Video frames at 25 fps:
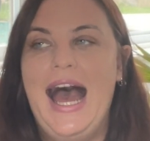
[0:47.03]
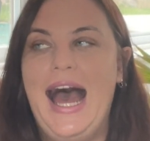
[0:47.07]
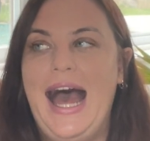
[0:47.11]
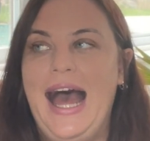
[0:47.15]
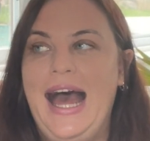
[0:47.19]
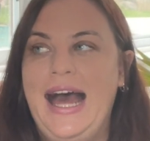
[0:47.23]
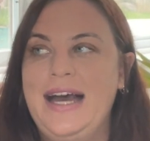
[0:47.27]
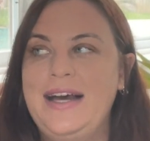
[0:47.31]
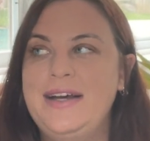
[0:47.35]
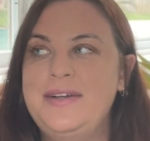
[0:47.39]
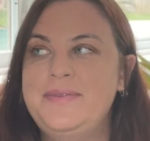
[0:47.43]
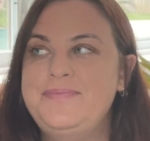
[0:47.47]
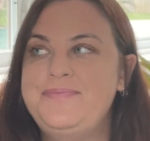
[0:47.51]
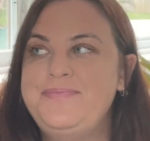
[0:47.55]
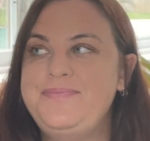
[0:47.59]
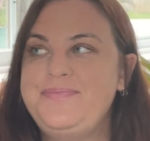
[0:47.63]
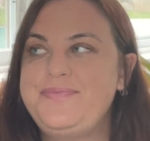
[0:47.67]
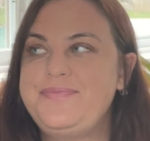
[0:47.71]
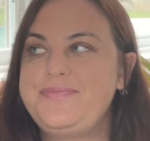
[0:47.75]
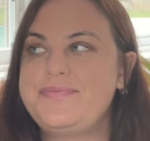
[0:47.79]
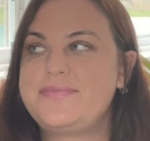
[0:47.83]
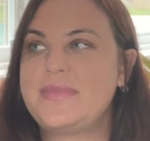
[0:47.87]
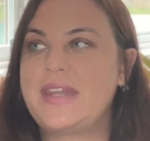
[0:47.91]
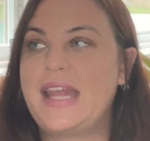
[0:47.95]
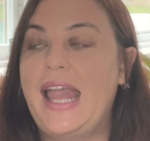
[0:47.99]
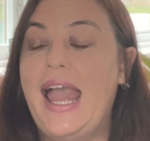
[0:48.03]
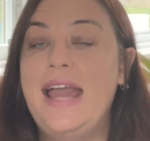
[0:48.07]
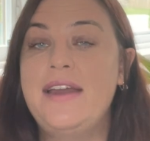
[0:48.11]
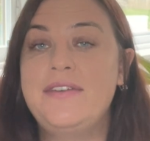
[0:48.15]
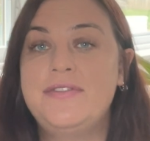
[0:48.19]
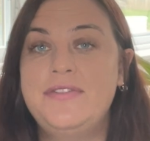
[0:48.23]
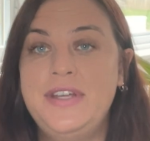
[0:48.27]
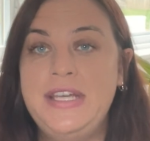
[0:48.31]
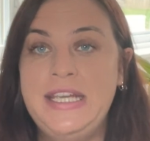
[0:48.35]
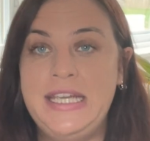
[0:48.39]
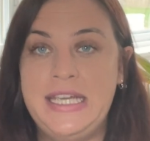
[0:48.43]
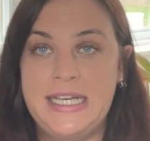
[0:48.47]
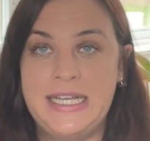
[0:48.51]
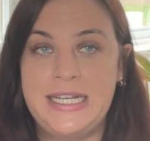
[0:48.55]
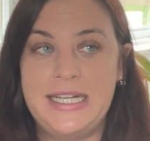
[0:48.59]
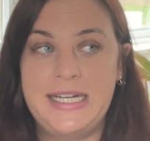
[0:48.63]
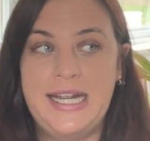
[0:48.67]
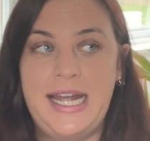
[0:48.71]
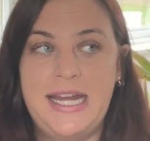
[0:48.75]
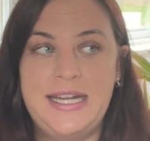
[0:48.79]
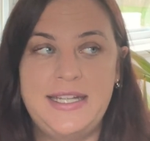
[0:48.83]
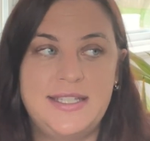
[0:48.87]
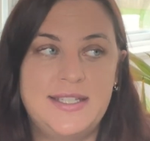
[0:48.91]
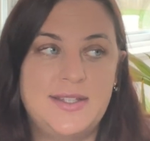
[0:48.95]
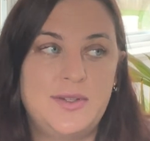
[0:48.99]
Every year
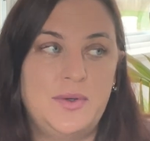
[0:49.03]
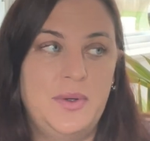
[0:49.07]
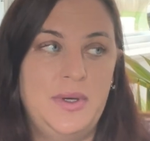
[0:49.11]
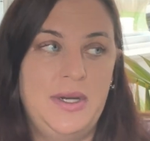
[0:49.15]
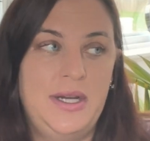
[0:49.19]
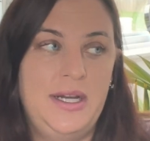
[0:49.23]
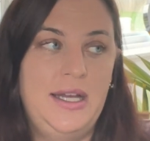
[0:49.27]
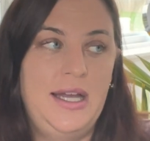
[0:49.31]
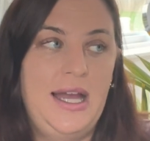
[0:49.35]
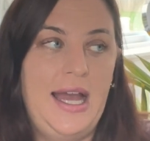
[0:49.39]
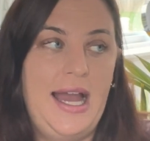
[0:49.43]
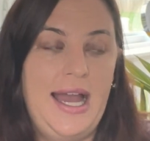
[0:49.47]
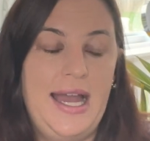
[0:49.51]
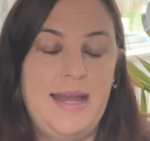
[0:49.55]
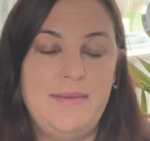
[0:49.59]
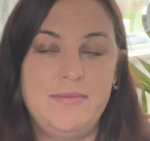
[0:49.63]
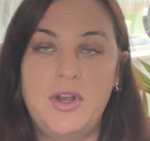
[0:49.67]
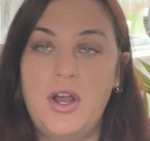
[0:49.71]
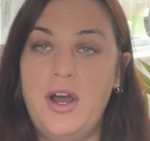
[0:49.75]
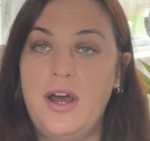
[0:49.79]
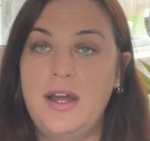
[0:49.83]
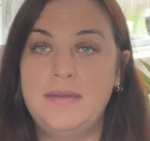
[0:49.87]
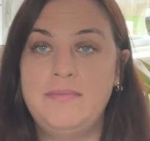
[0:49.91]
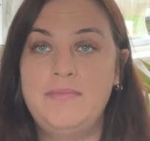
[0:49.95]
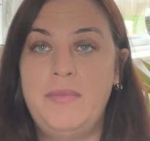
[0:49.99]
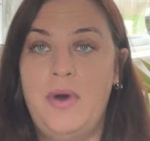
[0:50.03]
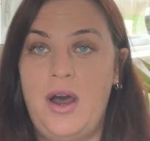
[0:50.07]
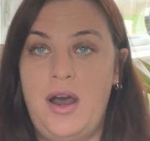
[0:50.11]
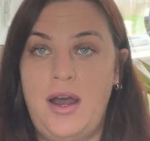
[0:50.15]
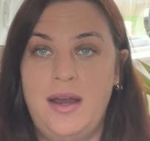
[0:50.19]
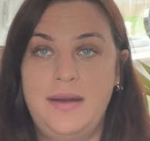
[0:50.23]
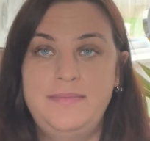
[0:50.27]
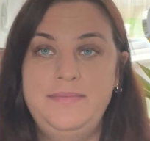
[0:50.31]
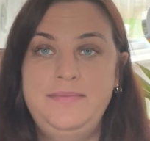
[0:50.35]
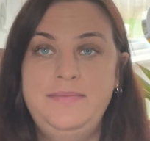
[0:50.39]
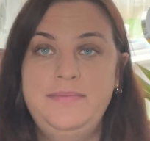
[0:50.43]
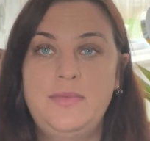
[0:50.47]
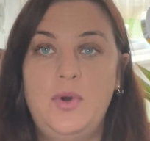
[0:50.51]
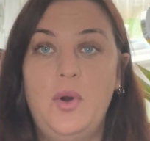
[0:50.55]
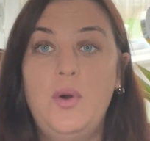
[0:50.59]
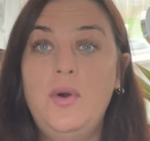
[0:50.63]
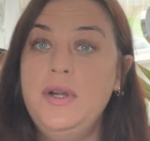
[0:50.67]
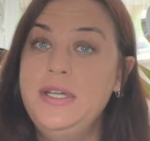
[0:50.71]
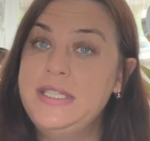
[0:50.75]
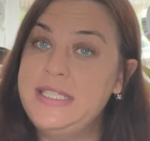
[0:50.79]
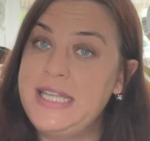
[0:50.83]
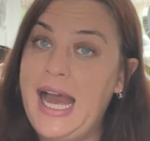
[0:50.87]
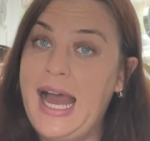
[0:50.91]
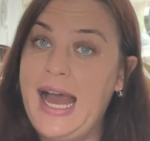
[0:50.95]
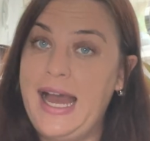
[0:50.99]
at school, I'm called mom
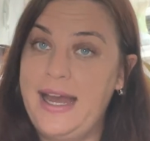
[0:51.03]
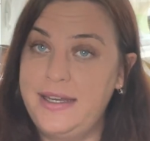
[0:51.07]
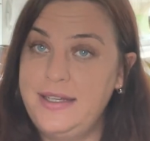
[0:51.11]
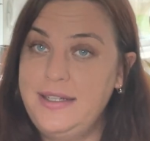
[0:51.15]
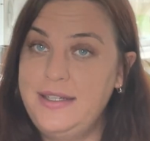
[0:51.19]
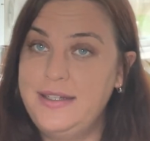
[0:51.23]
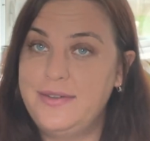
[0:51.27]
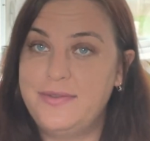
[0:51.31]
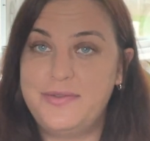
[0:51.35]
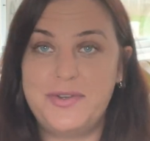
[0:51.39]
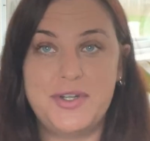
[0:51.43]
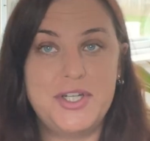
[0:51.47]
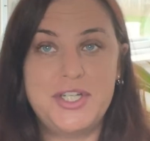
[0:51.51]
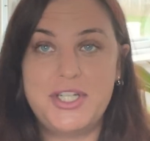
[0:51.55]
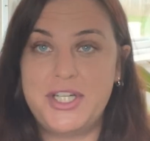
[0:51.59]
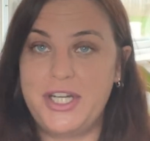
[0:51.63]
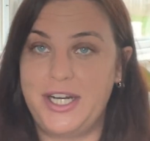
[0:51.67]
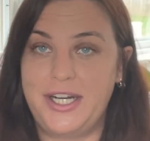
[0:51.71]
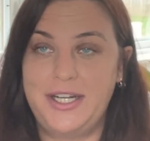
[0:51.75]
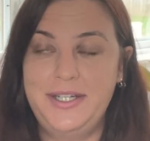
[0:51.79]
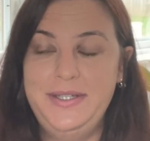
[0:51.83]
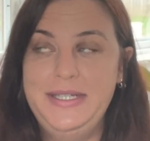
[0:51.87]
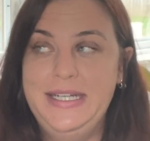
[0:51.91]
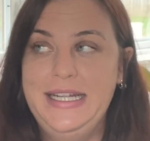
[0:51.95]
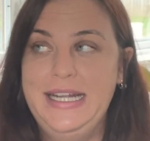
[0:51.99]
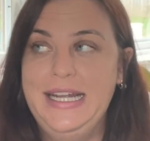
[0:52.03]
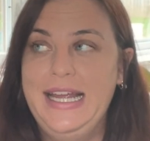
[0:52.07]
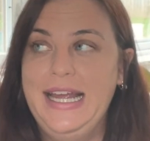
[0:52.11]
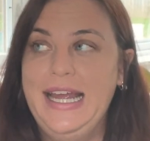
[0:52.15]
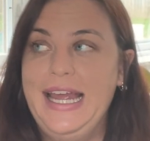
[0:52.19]
or dad for sure,